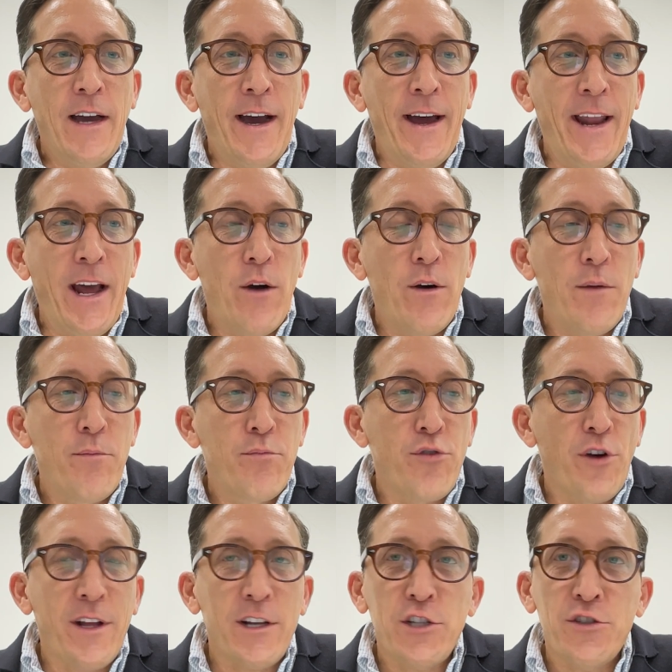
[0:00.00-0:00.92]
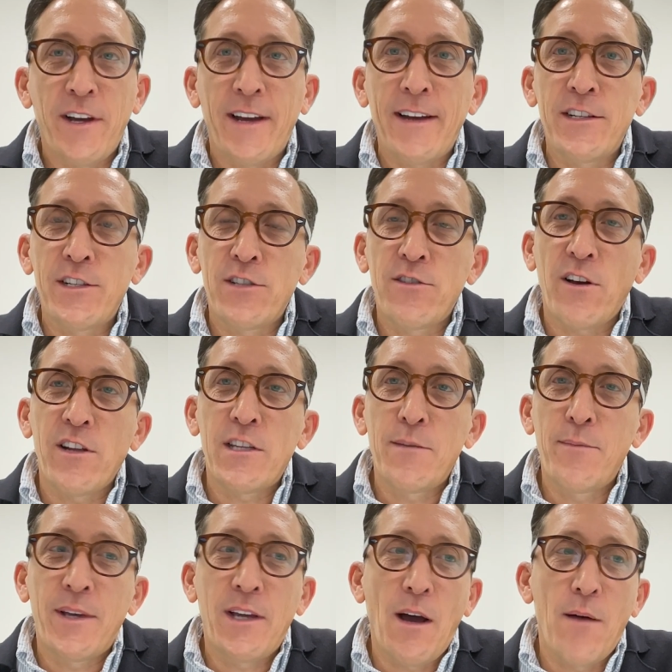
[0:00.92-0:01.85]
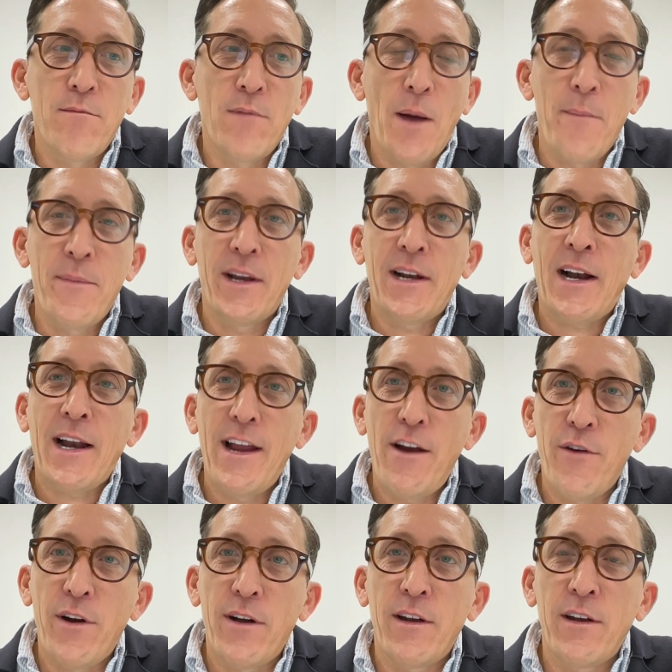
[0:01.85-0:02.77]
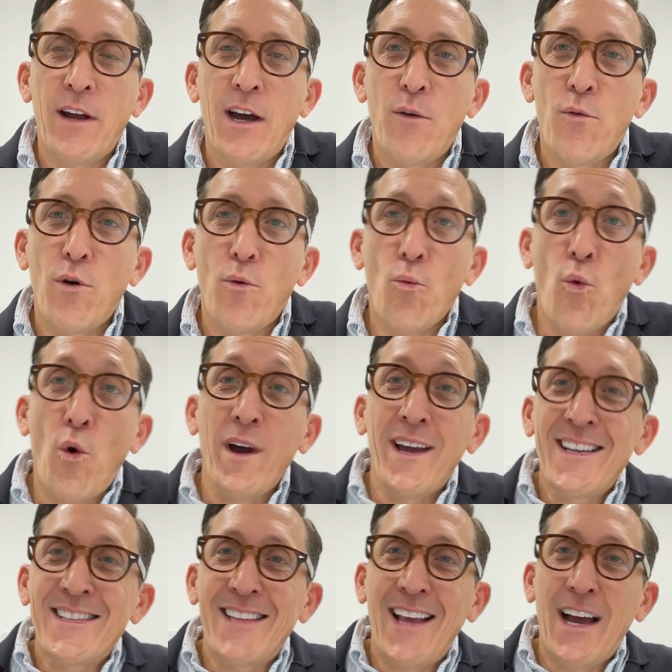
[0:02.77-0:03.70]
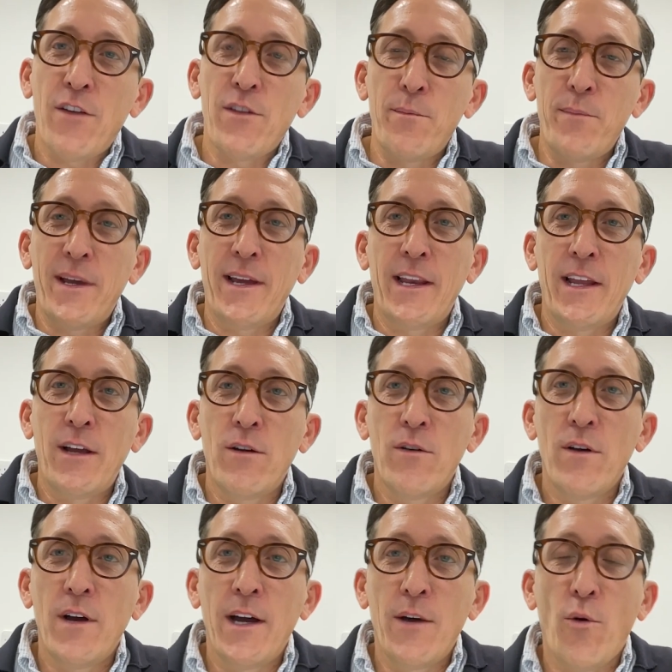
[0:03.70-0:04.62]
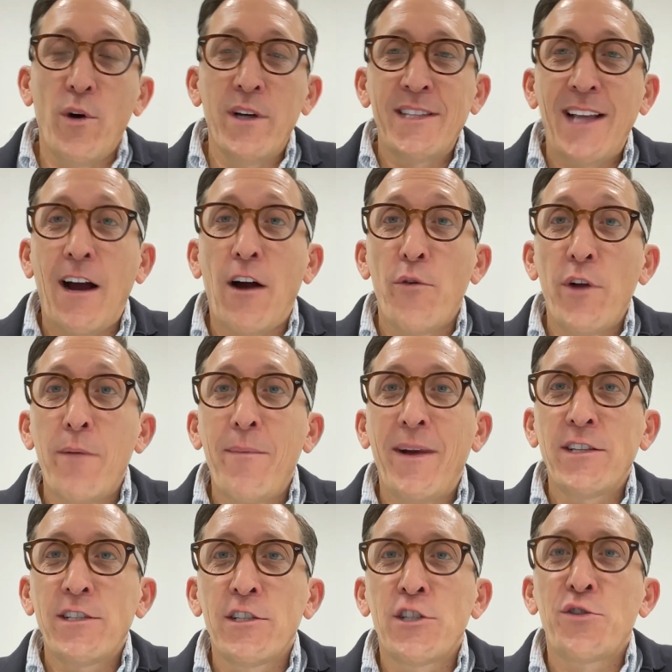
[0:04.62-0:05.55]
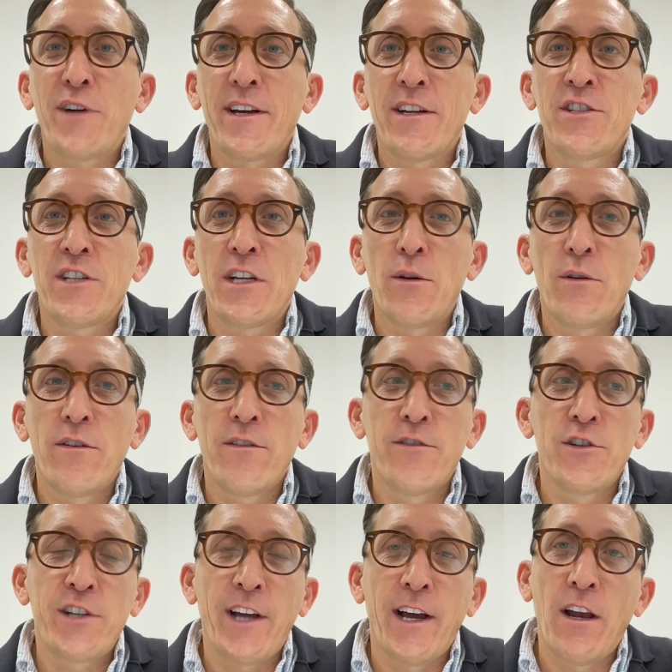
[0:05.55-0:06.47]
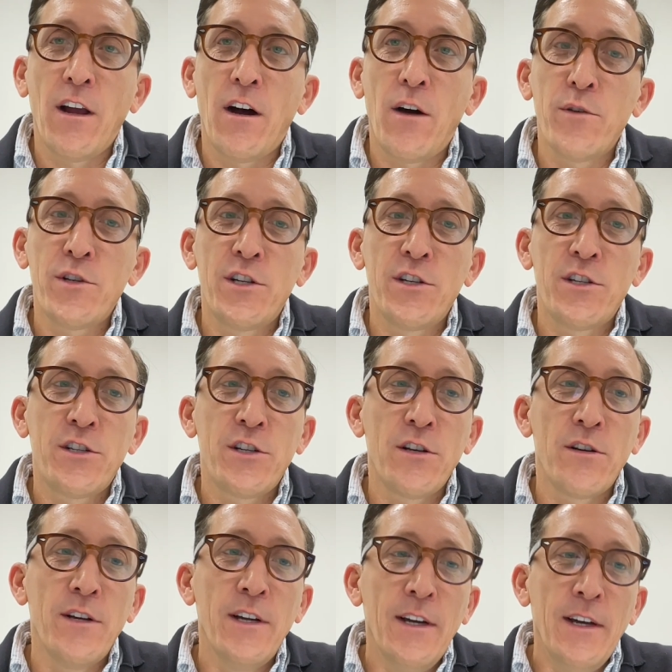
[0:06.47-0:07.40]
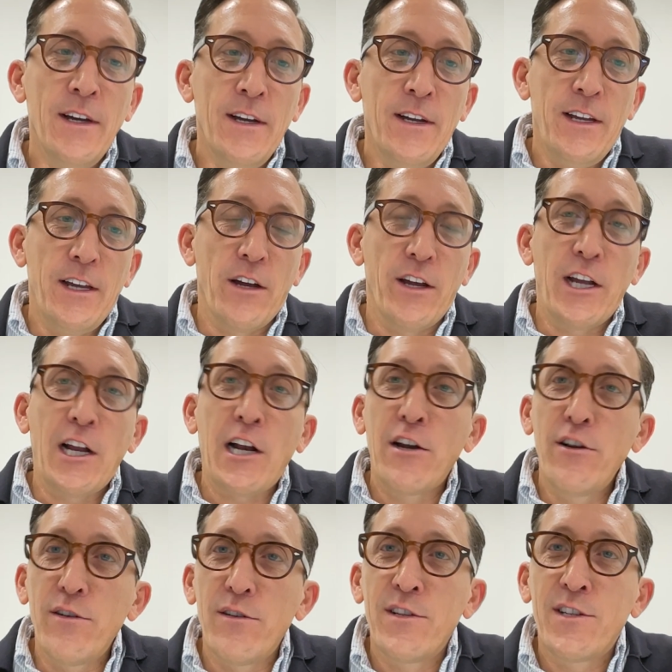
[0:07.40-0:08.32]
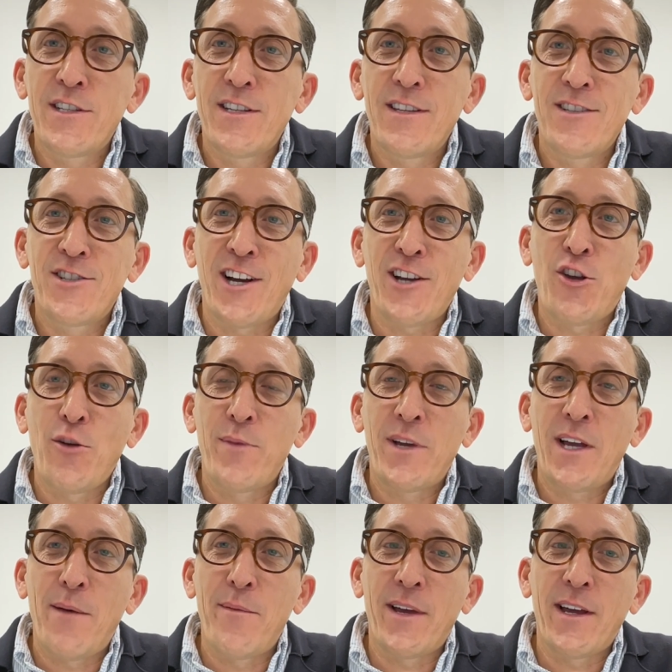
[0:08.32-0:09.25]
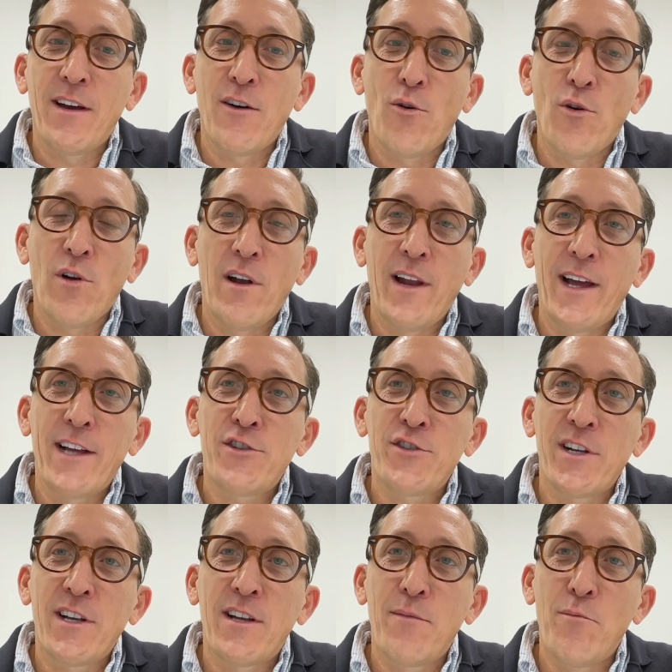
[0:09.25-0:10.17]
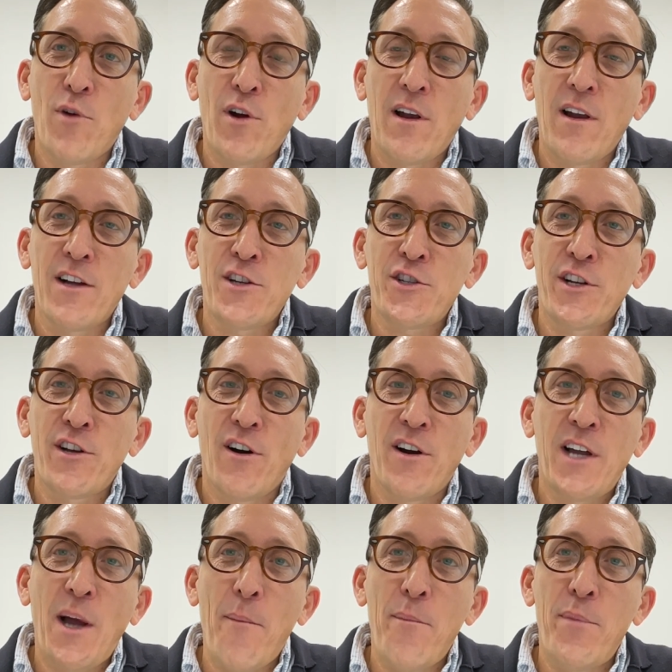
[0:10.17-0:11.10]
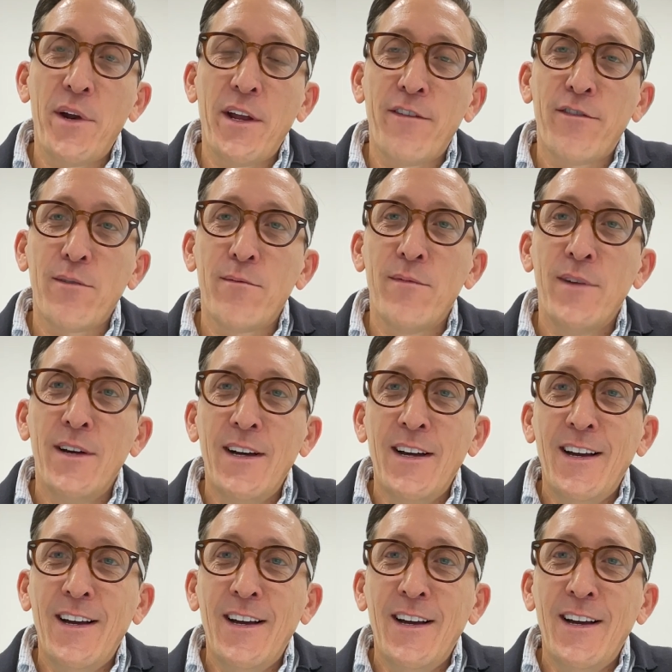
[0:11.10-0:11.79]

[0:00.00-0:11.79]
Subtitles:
and our product strategy started to become a bit clearer. And now what is now the beginning, what is now a reimagined strategy for JLR, which is to, includes Jaguar becoming an all-electric modern luxury car company from